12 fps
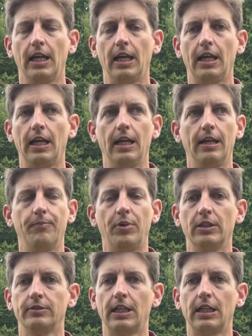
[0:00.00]
a
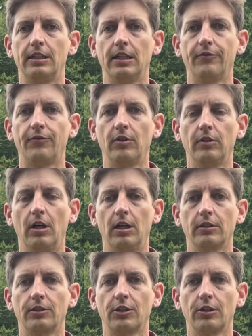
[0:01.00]
bell tent up for
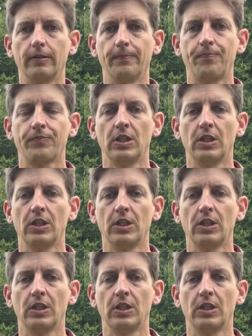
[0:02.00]
long term.